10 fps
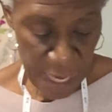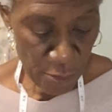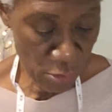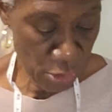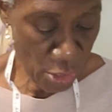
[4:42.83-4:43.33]
I
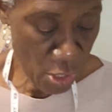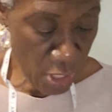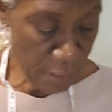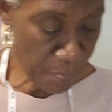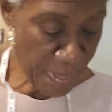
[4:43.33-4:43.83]
know the
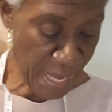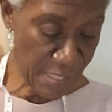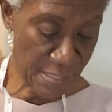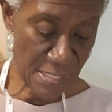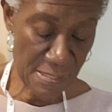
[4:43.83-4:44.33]
other
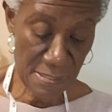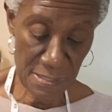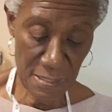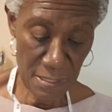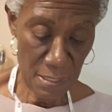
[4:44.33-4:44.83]
patterns